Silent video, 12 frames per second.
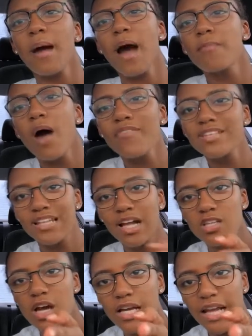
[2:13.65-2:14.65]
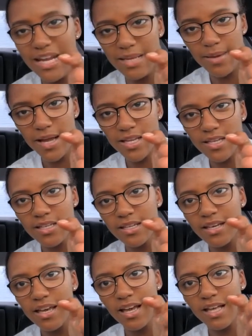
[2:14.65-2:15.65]
I'm obviously not talking to anybody
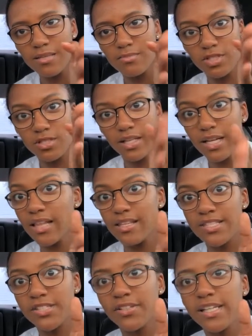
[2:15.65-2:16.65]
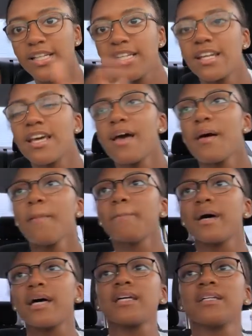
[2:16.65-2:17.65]
because I'm just looking at the screen,
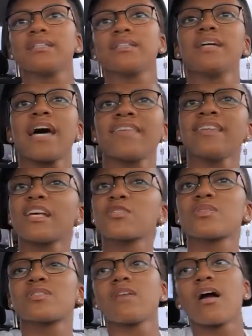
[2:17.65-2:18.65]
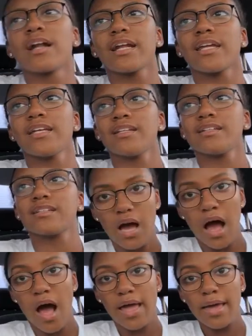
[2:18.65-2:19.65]
but I think that's what started it.
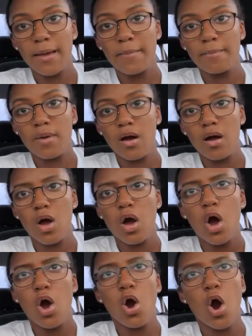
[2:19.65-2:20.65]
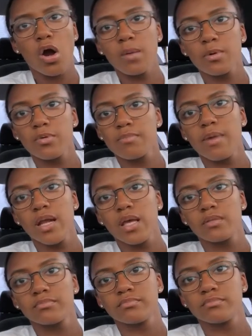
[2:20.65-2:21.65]
I am horrible with
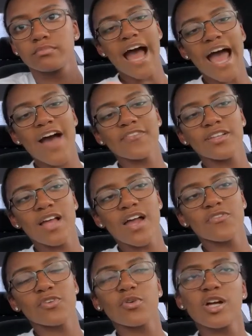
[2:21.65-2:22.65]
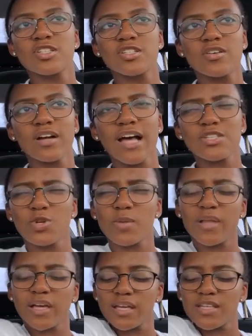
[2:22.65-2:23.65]
money. I have a lot of crushes on guys, you know,
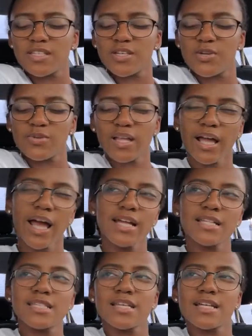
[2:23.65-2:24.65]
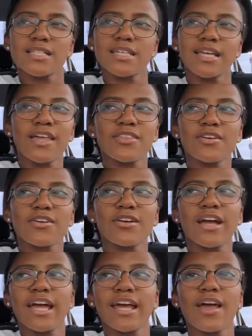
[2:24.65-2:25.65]
I'm like, he's cute, like I could see us
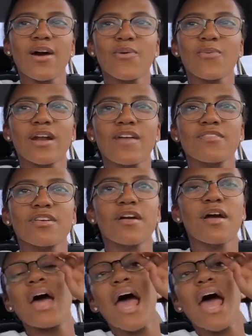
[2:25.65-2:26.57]
together hanging out or whatever.